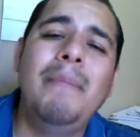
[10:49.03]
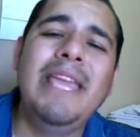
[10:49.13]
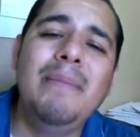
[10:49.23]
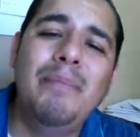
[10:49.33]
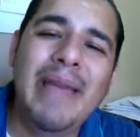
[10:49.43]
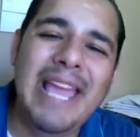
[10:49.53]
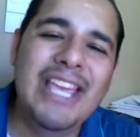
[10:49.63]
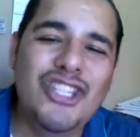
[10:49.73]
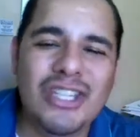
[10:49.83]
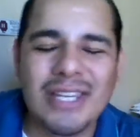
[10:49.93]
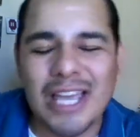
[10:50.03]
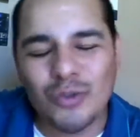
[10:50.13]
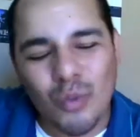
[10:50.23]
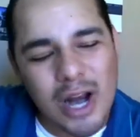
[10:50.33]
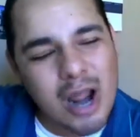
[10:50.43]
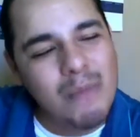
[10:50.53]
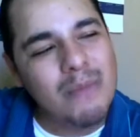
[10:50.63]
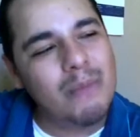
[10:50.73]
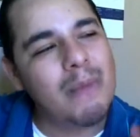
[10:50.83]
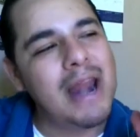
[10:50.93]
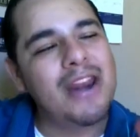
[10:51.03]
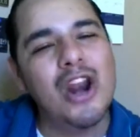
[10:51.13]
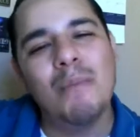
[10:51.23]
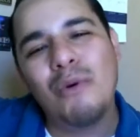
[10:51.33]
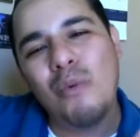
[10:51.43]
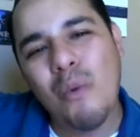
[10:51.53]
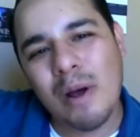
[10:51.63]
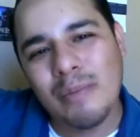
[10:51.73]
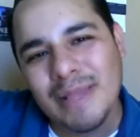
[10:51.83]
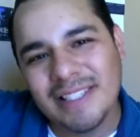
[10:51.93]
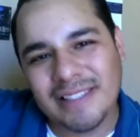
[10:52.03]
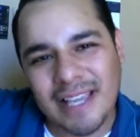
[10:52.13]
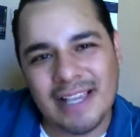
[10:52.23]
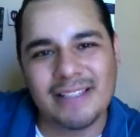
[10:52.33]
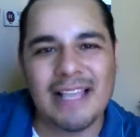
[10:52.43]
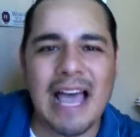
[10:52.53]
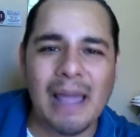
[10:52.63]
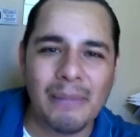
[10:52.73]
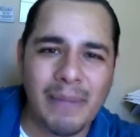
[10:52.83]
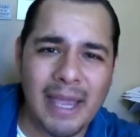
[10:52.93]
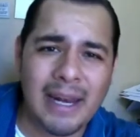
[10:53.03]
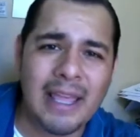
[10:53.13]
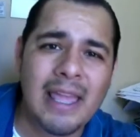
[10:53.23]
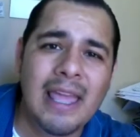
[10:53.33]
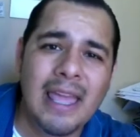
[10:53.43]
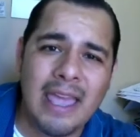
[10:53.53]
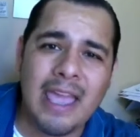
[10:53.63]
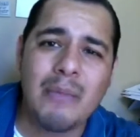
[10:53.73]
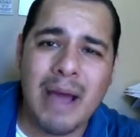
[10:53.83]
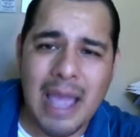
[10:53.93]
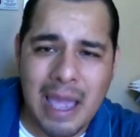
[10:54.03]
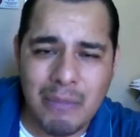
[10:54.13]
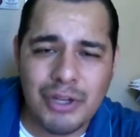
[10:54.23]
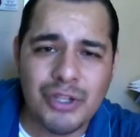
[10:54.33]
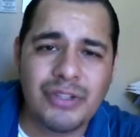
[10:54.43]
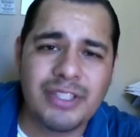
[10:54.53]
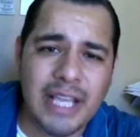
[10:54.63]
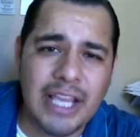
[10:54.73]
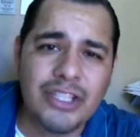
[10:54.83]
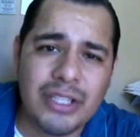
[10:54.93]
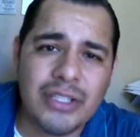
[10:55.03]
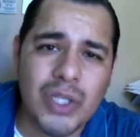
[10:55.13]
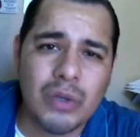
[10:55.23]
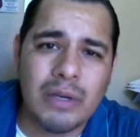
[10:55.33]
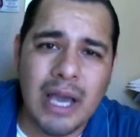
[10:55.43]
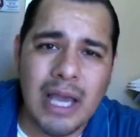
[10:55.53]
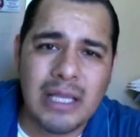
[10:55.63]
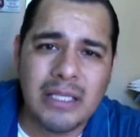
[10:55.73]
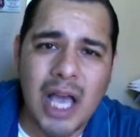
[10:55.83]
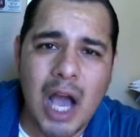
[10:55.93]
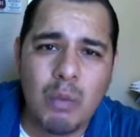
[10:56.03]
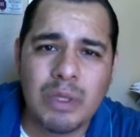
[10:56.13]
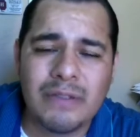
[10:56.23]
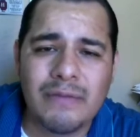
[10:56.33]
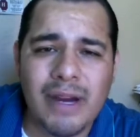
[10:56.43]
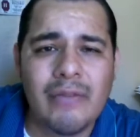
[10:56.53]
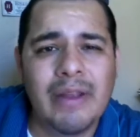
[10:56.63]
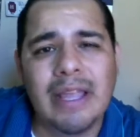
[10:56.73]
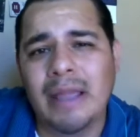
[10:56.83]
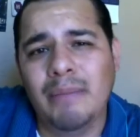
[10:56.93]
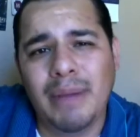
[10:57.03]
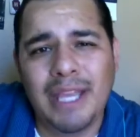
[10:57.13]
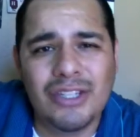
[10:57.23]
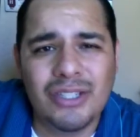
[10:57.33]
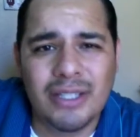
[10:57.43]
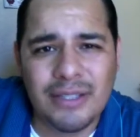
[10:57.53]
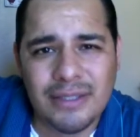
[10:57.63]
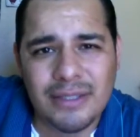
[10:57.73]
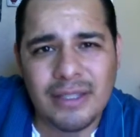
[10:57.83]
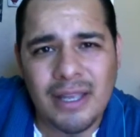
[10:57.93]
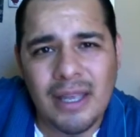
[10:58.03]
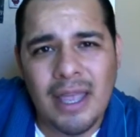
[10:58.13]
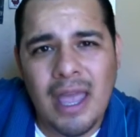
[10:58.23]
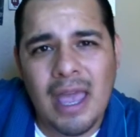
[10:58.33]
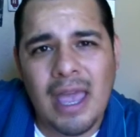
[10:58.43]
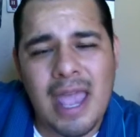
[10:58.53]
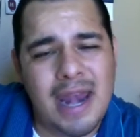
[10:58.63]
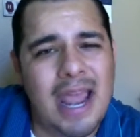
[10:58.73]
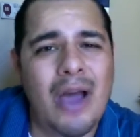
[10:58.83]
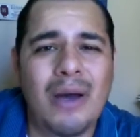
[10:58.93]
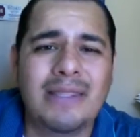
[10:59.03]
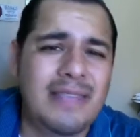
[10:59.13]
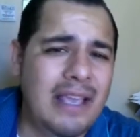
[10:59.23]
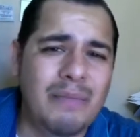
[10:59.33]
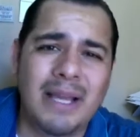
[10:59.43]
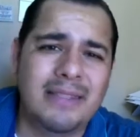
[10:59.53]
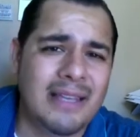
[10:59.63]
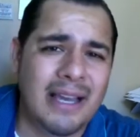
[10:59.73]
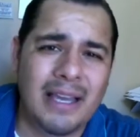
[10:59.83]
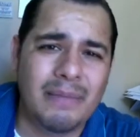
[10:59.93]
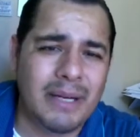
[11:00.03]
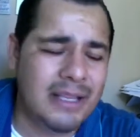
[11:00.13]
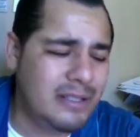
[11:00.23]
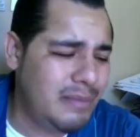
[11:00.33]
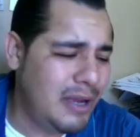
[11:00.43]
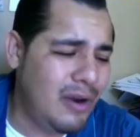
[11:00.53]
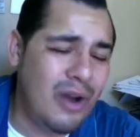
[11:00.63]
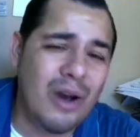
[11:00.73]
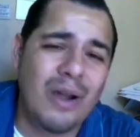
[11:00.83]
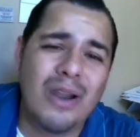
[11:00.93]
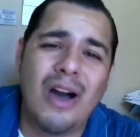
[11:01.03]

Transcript: Be patient. That's one of my number one mistakes I made in my amateur stages, you guys. I was very impatient, and now I take my time. Doesn't matter how